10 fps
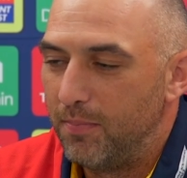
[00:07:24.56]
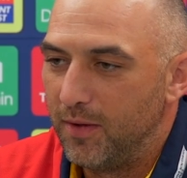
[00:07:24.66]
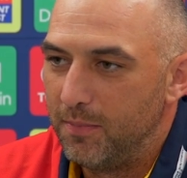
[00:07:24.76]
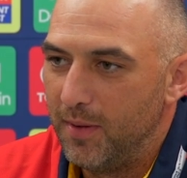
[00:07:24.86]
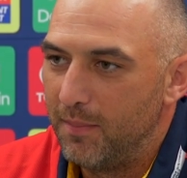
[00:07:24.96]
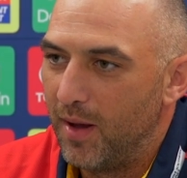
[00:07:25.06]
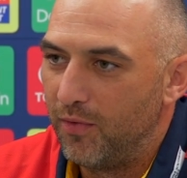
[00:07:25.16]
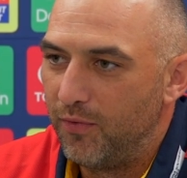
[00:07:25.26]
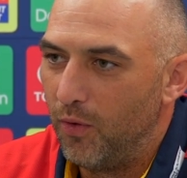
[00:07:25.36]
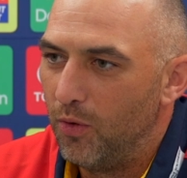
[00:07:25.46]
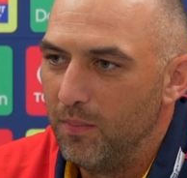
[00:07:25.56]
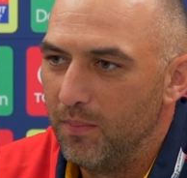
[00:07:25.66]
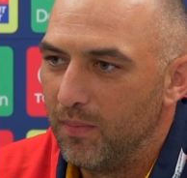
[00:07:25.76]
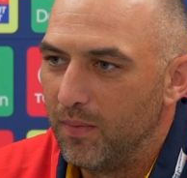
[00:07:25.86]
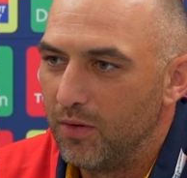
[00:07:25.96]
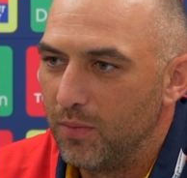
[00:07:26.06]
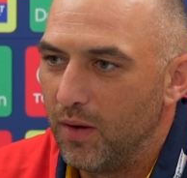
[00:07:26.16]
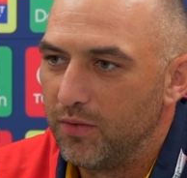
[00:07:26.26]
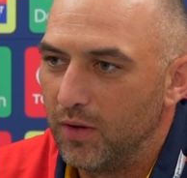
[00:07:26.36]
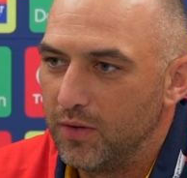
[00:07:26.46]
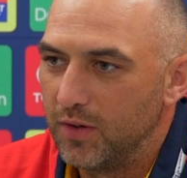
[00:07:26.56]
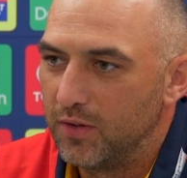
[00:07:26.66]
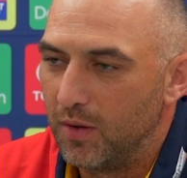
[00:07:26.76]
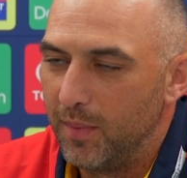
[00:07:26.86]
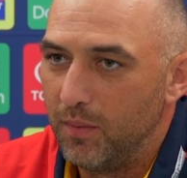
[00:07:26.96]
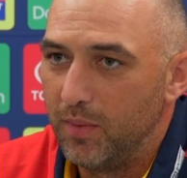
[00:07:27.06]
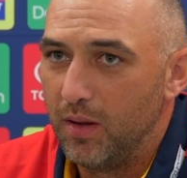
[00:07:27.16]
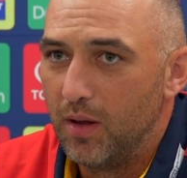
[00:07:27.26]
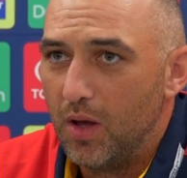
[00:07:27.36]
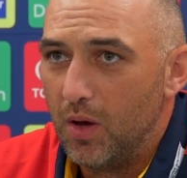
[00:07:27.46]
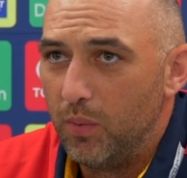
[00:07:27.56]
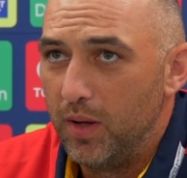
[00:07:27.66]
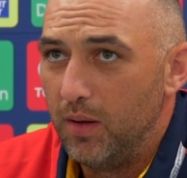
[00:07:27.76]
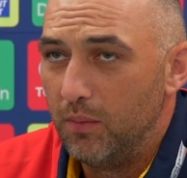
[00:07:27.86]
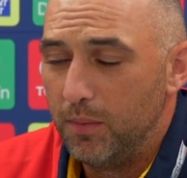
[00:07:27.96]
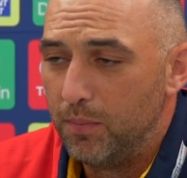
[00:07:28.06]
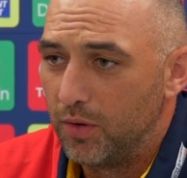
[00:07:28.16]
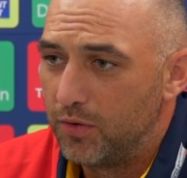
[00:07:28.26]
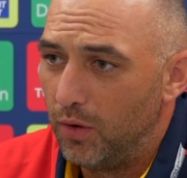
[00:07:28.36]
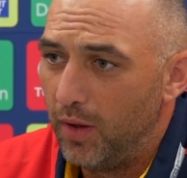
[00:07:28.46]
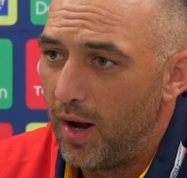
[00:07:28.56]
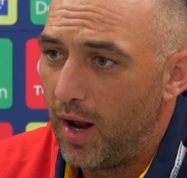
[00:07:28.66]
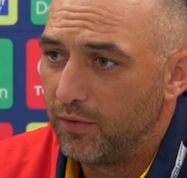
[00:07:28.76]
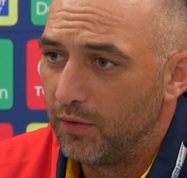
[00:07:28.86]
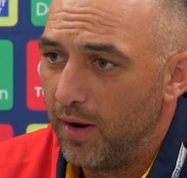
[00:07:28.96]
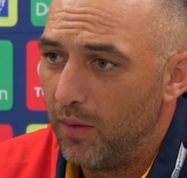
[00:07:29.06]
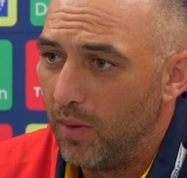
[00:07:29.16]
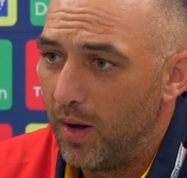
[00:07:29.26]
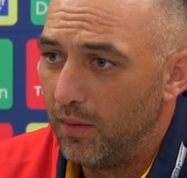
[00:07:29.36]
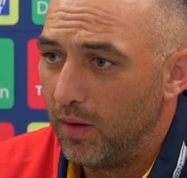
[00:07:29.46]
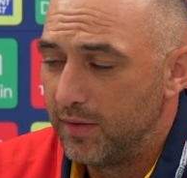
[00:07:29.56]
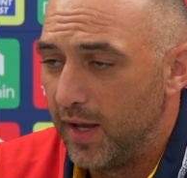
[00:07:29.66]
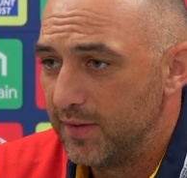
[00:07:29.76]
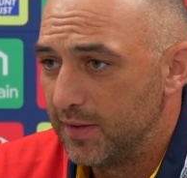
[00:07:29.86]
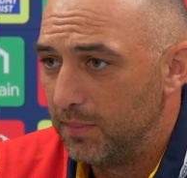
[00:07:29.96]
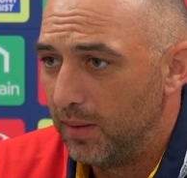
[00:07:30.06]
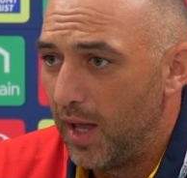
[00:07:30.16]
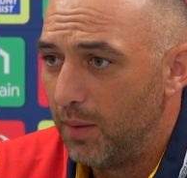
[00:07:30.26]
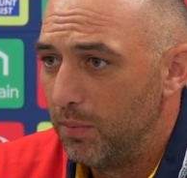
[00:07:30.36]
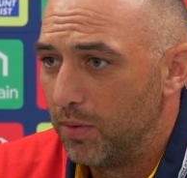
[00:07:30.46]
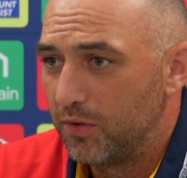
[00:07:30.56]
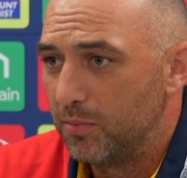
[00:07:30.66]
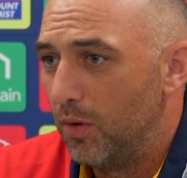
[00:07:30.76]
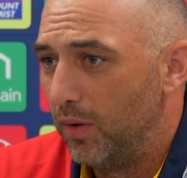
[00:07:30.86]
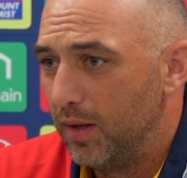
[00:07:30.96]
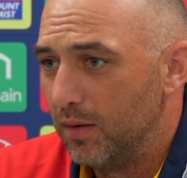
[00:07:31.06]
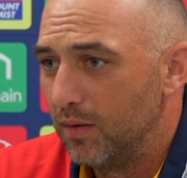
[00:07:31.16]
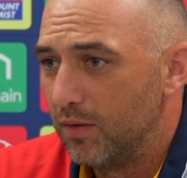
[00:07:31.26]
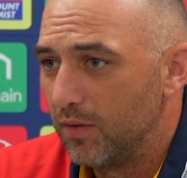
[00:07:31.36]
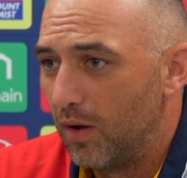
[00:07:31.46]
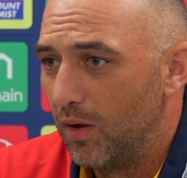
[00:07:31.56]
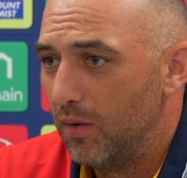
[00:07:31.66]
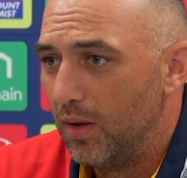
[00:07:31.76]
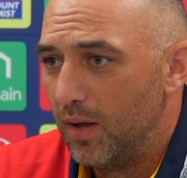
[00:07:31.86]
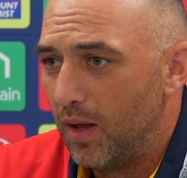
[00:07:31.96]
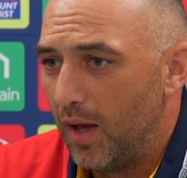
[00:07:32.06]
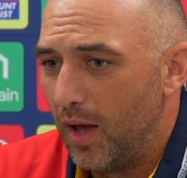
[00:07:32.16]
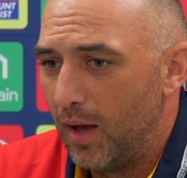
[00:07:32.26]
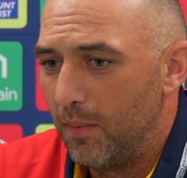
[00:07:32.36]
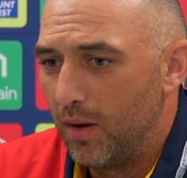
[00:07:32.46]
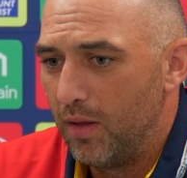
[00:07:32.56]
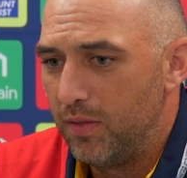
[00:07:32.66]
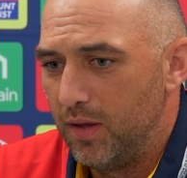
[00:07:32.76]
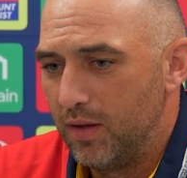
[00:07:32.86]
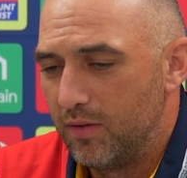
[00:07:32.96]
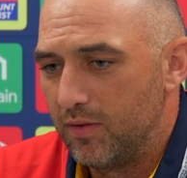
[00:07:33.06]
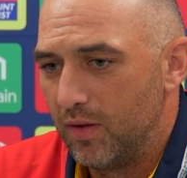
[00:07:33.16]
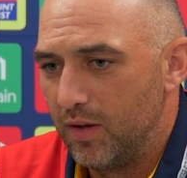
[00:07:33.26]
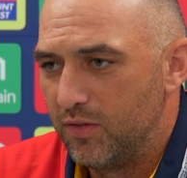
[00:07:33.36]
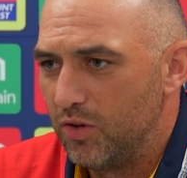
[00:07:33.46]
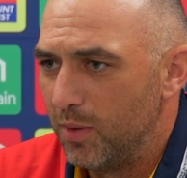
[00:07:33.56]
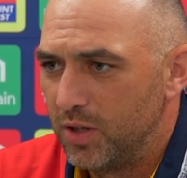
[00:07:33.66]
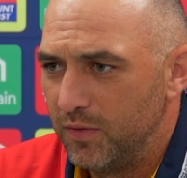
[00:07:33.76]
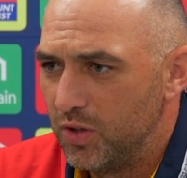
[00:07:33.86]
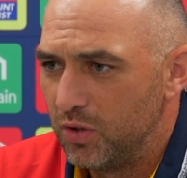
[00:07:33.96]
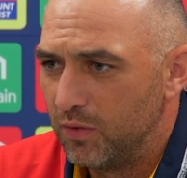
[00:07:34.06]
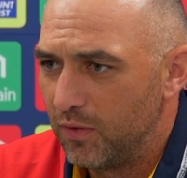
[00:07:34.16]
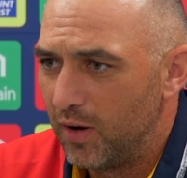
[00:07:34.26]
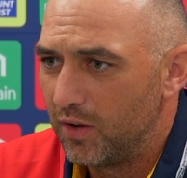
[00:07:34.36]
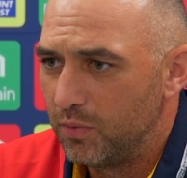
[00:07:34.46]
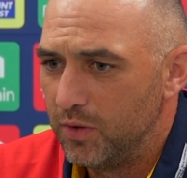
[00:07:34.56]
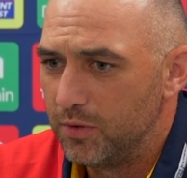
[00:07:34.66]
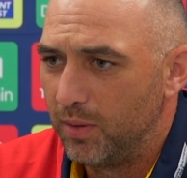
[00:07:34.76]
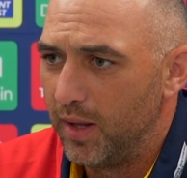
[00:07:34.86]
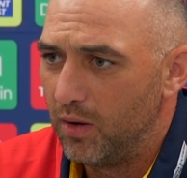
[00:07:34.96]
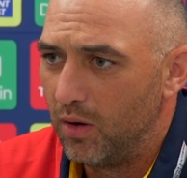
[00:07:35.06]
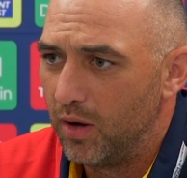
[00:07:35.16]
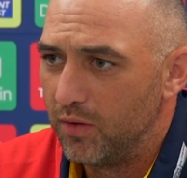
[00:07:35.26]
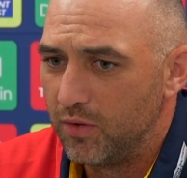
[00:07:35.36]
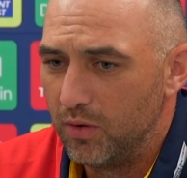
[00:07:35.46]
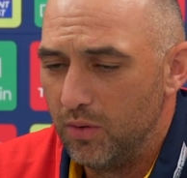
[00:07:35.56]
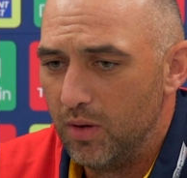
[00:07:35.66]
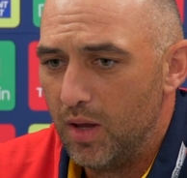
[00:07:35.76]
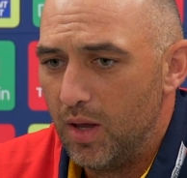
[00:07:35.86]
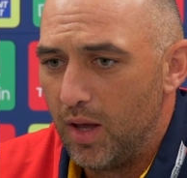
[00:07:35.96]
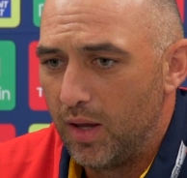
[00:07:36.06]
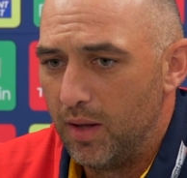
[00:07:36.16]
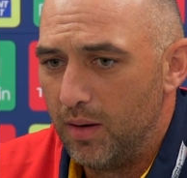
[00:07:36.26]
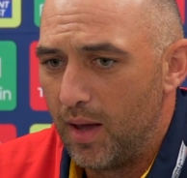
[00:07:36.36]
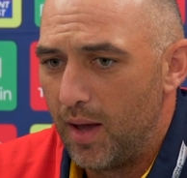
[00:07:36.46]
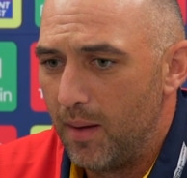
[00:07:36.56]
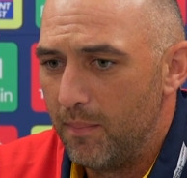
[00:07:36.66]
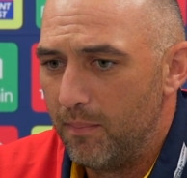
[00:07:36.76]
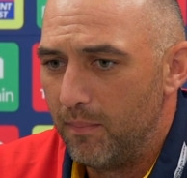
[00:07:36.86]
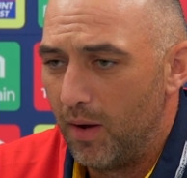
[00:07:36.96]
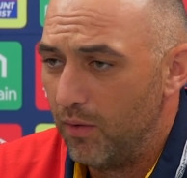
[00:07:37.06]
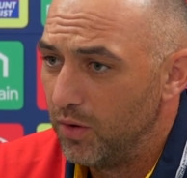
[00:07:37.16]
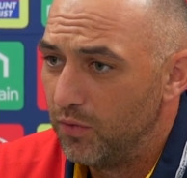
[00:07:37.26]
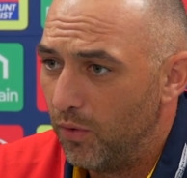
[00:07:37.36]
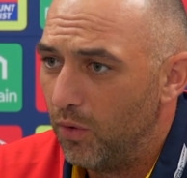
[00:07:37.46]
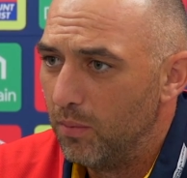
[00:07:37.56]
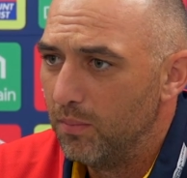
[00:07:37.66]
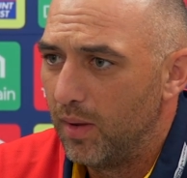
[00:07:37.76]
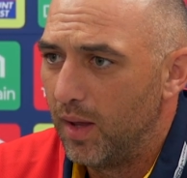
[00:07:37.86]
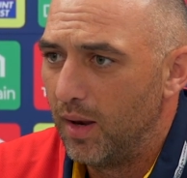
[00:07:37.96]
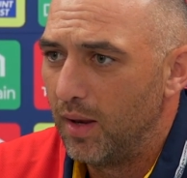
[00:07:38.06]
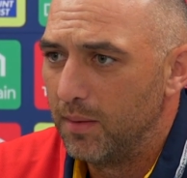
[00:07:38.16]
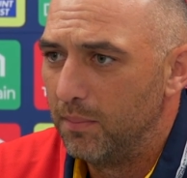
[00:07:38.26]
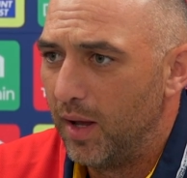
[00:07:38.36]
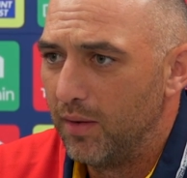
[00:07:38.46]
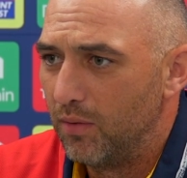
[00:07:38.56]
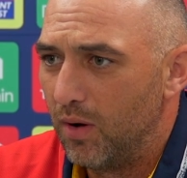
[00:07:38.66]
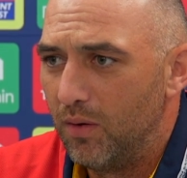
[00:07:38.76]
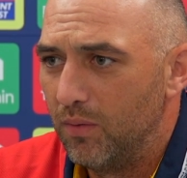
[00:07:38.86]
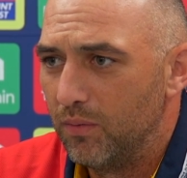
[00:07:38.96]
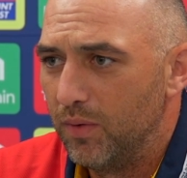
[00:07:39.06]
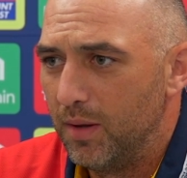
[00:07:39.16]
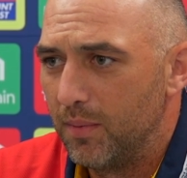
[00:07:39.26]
It's a bit about form as well. It's not just, I mean, we put a tall out after round one, like Tex didn't play, and we put a small in. So I don't think it's too much of an issue for us. We just play guys who can are in form and then can play the role, really.